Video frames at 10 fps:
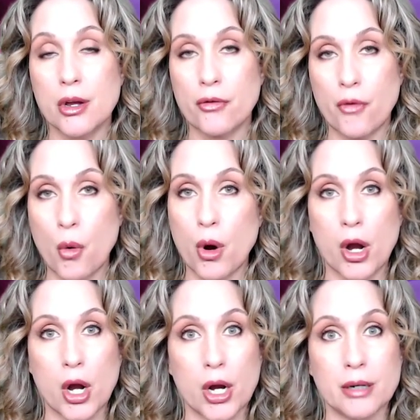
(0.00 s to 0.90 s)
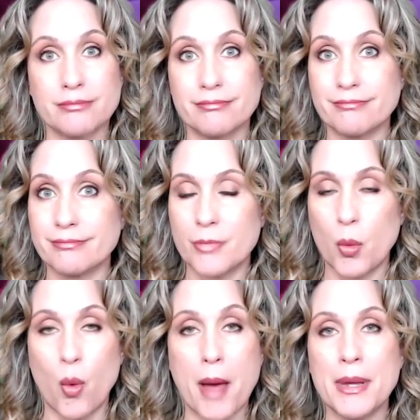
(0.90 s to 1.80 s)
for
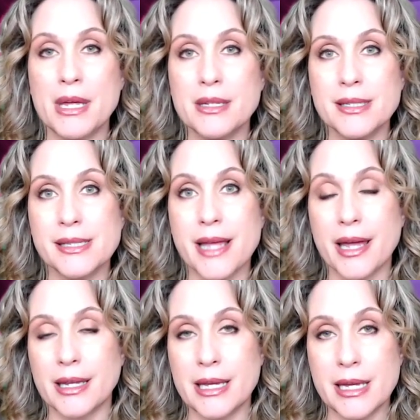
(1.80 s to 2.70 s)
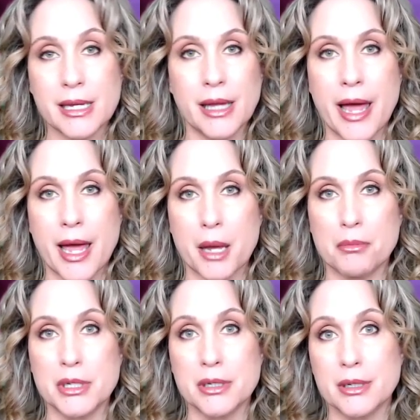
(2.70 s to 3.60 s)
weapons that he
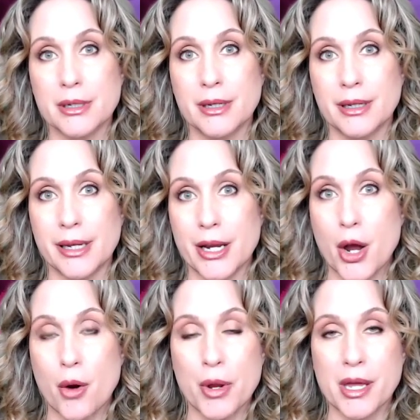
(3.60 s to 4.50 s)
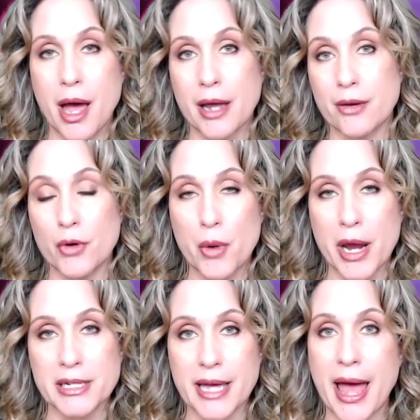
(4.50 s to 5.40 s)
claimed you know he had every
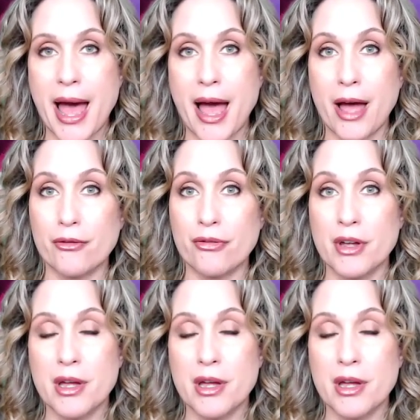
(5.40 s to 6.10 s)
right to have